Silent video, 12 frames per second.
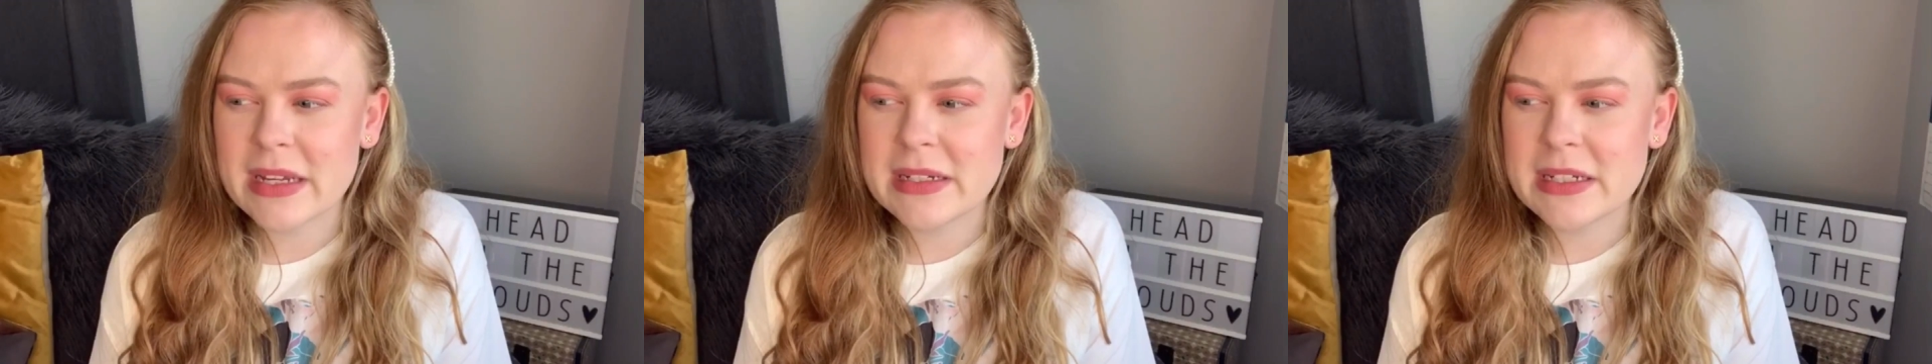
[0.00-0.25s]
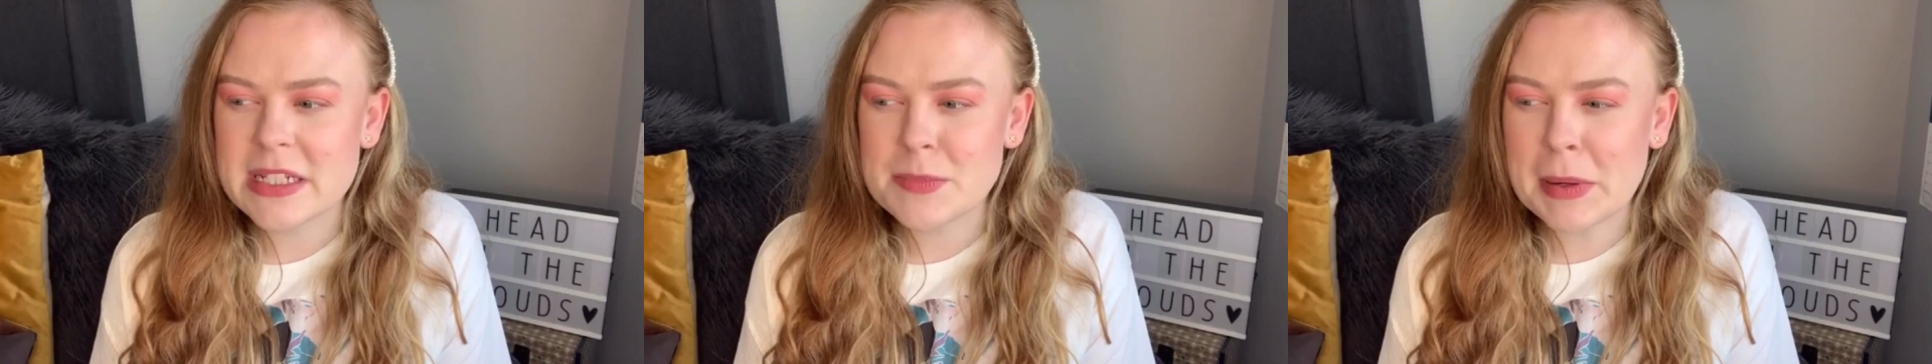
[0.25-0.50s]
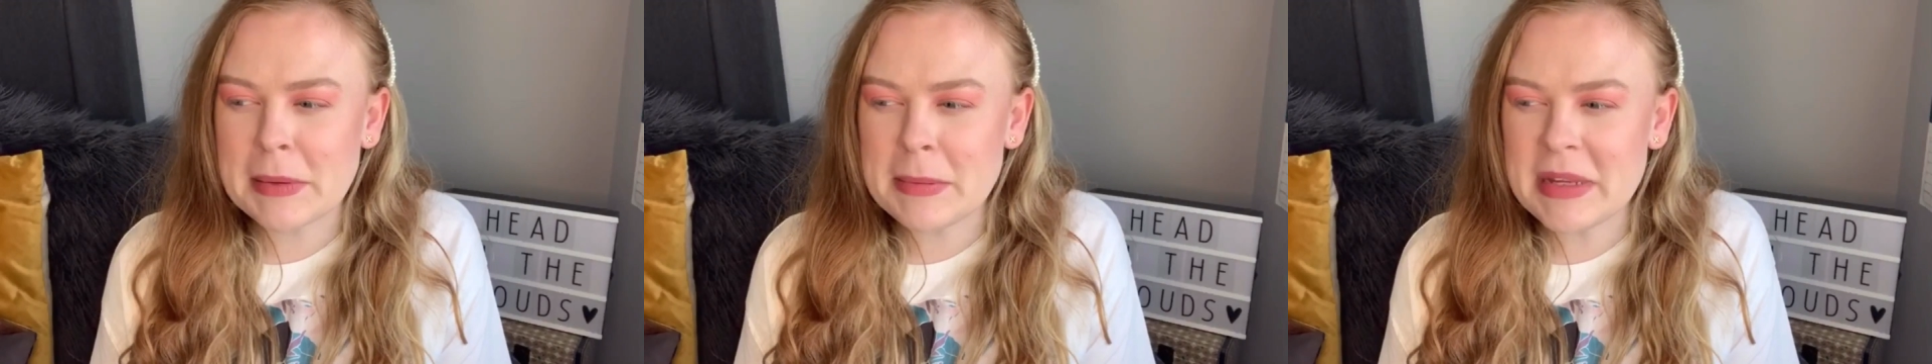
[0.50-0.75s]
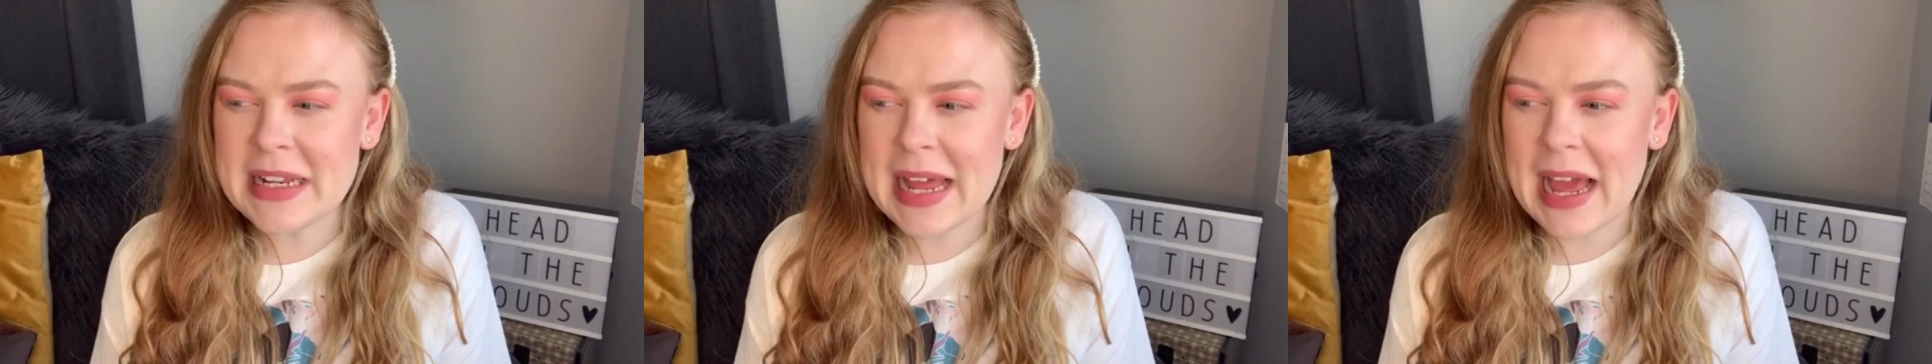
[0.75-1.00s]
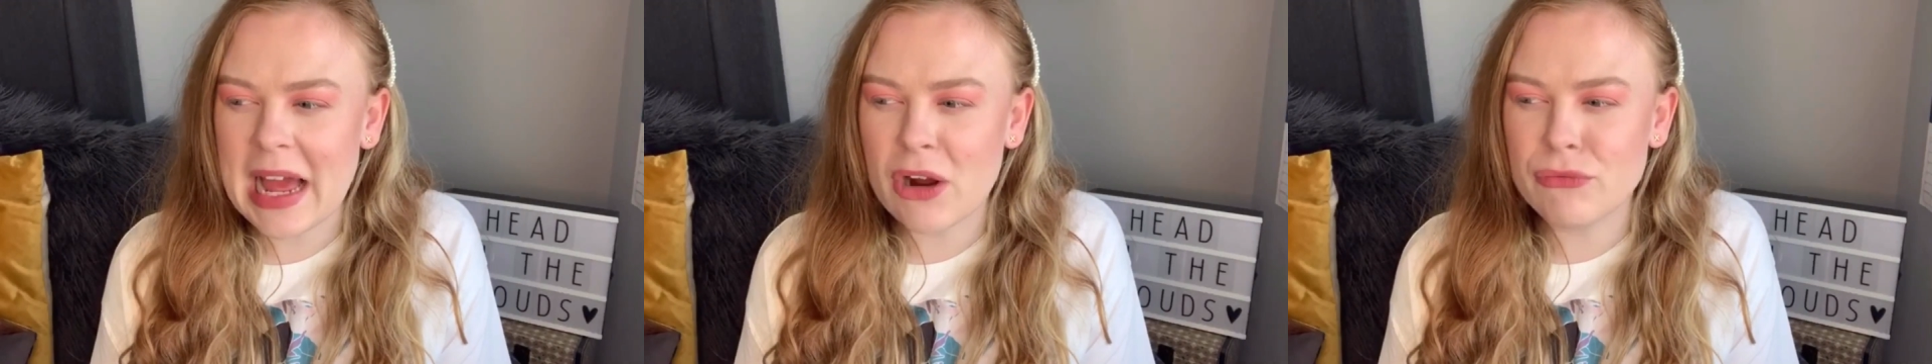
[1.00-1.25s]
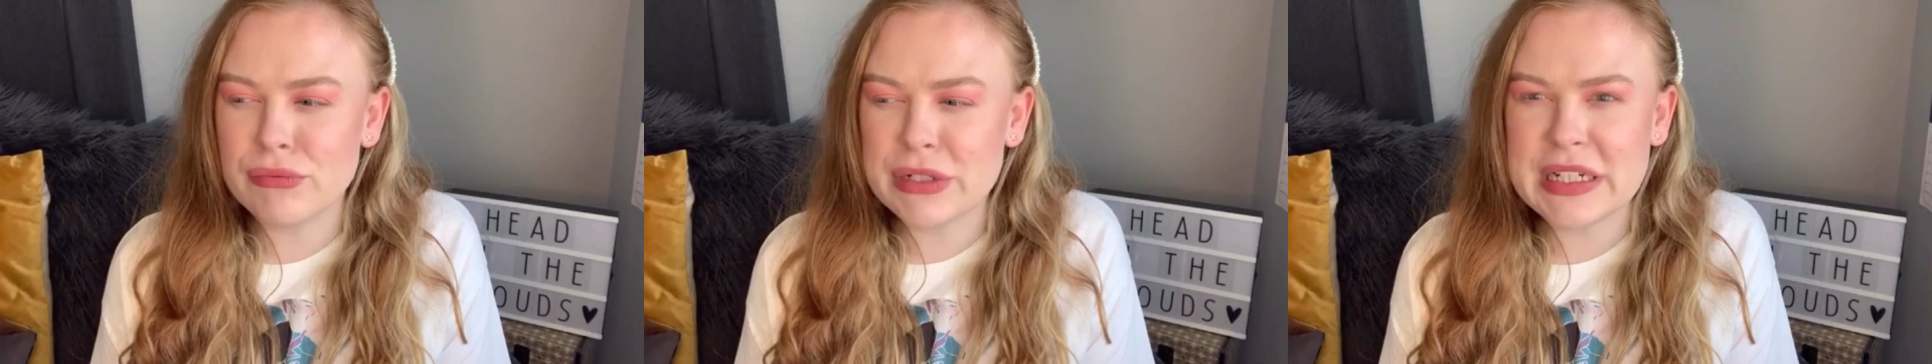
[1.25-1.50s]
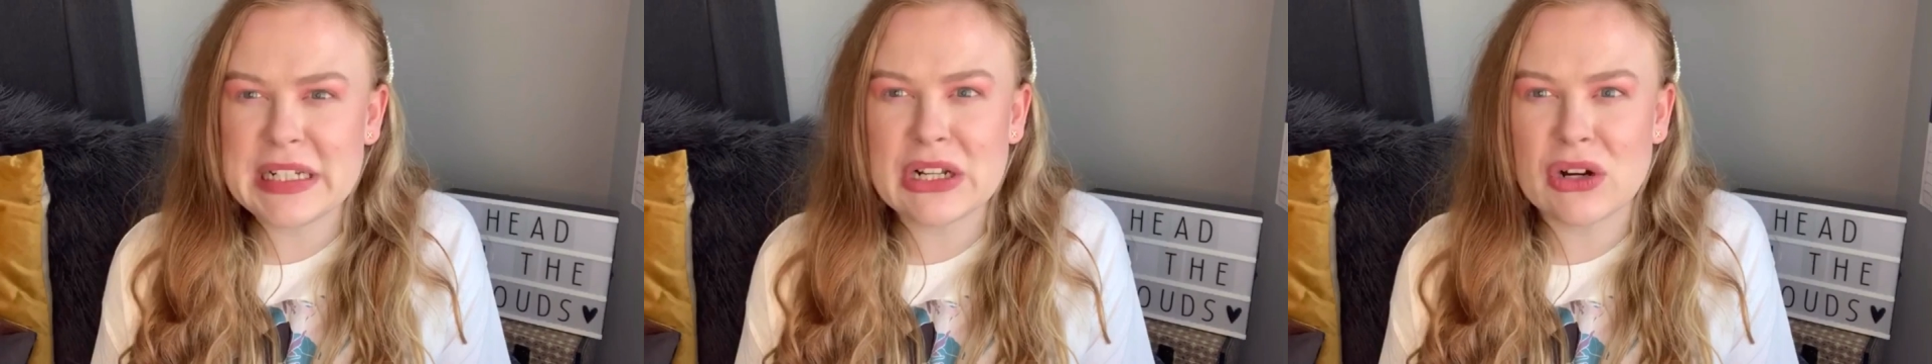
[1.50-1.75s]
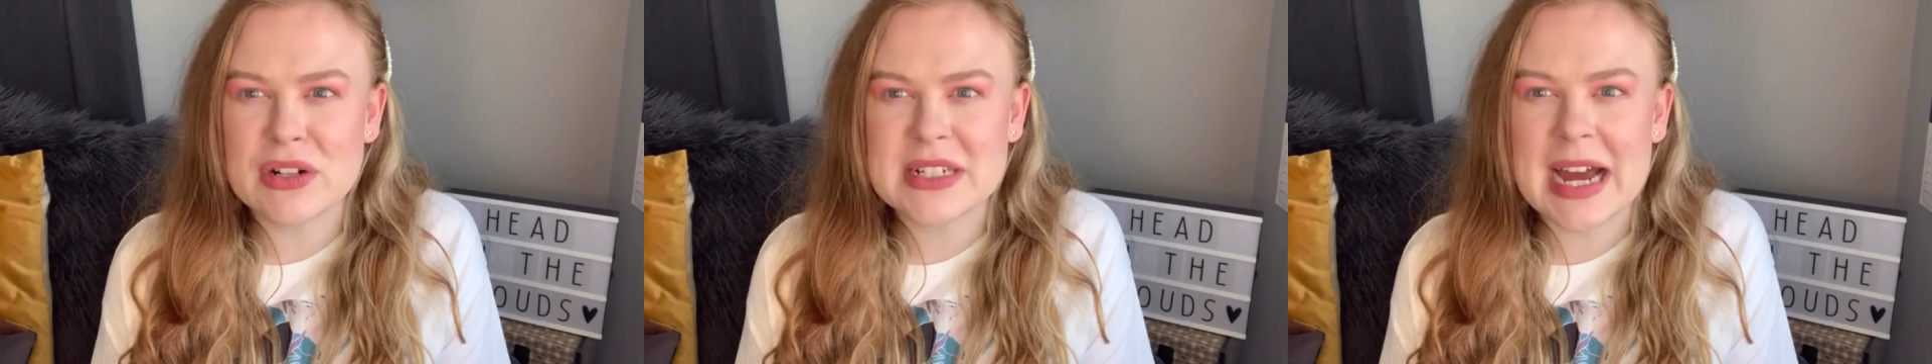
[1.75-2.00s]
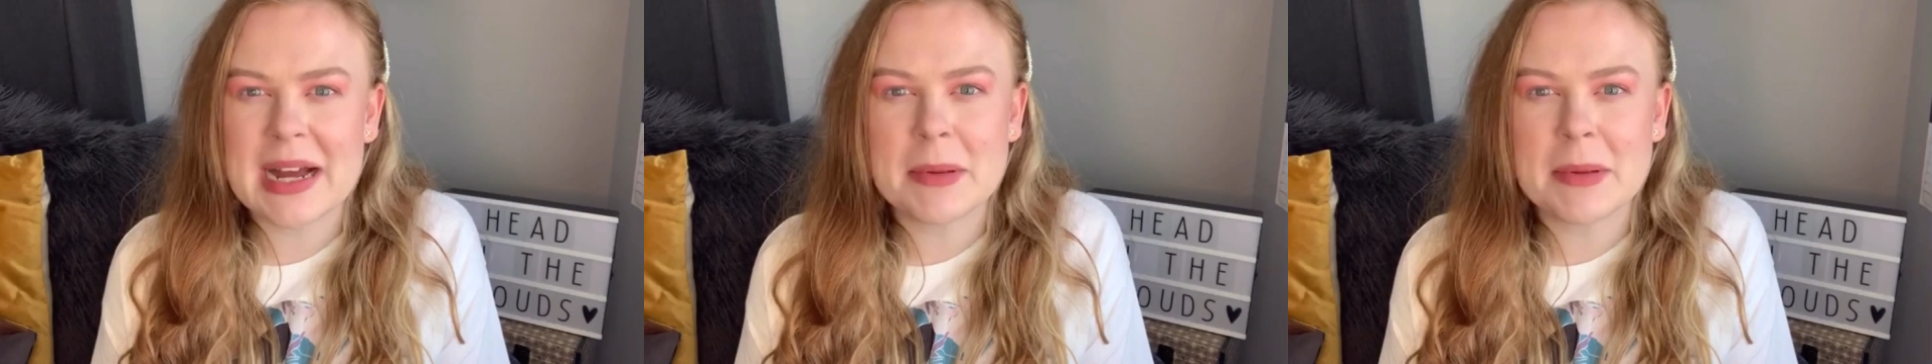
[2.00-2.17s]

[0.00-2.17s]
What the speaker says: It's probably been a really long time.